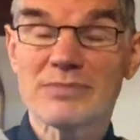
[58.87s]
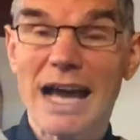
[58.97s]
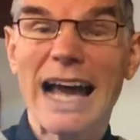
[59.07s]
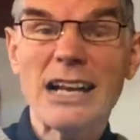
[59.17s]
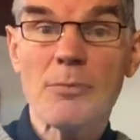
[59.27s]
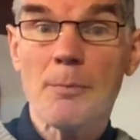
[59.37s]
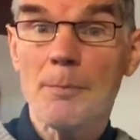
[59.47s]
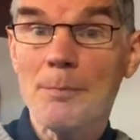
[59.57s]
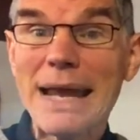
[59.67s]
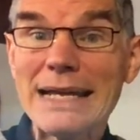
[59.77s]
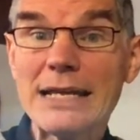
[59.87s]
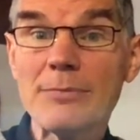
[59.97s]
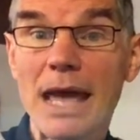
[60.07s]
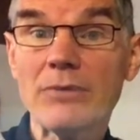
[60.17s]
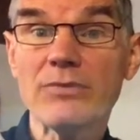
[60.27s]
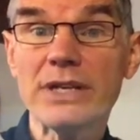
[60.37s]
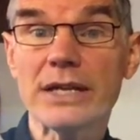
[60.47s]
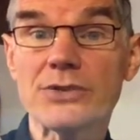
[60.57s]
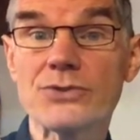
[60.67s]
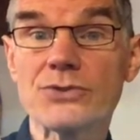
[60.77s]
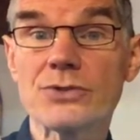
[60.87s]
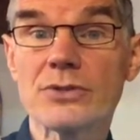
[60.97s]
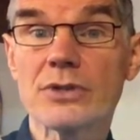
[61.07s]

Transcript: kind of made him envious